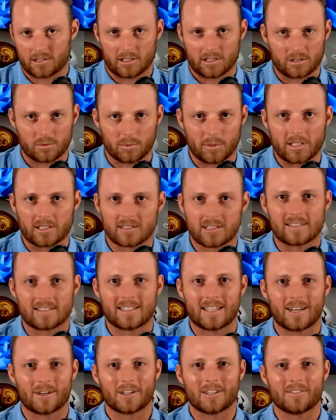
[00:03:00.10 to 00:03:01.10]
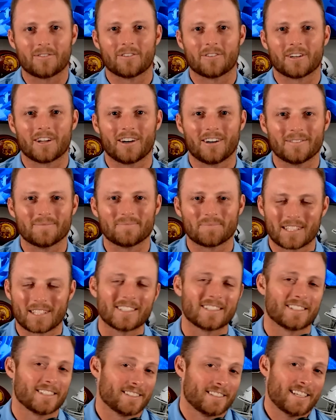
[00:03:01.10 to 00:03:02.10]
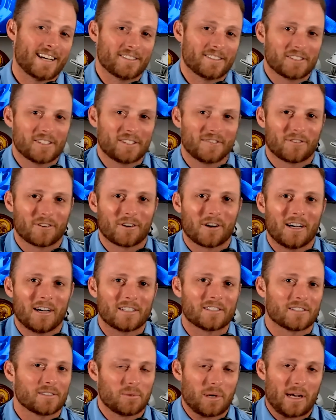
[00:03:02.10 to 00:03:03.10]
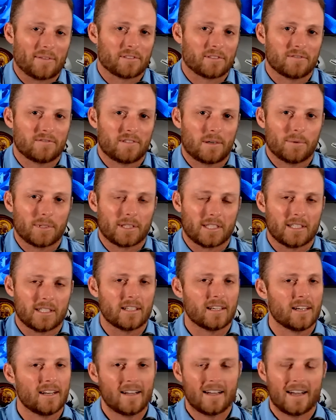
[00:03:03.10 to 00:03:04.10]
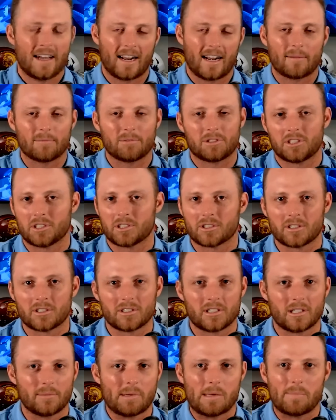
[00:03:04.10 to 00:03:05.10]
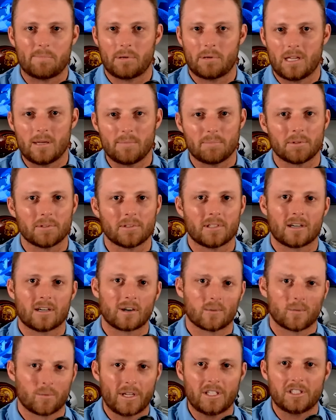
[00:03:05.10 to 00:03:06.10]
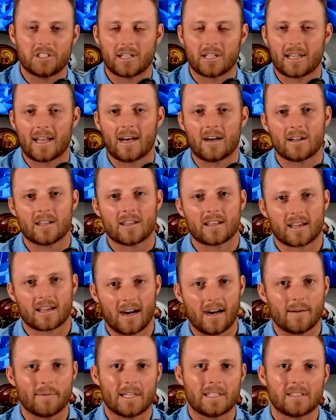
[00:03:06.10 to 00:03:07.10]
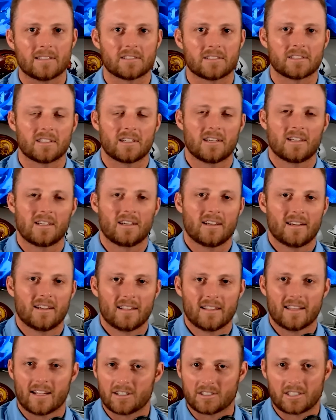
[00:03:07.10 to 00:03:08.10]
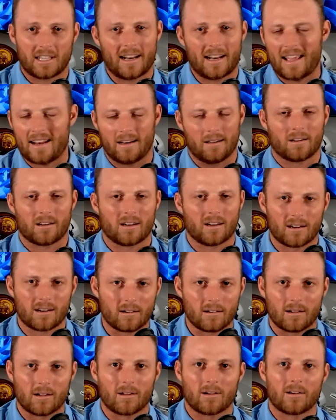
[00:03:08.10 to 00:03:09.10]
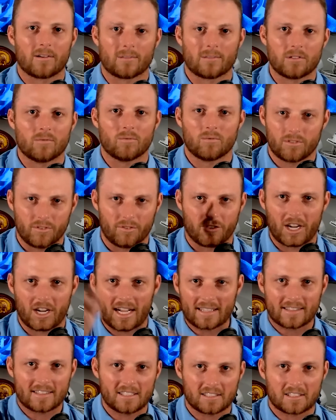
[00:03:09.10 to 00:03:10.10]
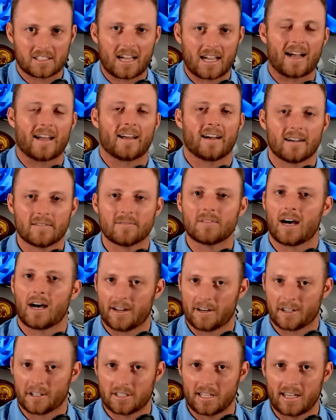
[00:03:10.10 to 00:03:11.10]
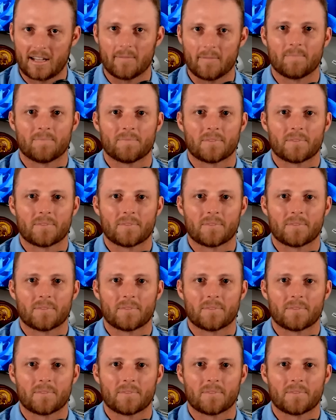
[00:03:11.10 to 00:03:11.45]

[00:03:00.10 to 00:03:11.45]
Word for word: six weeks. That sound good for y'all? Because it sounds good for us. We'll have some fun with it. And I'm sure there'll be people that are reaching out in the comments that are saying, hey, no, no, no, no, no. We forgot this guy. I understand.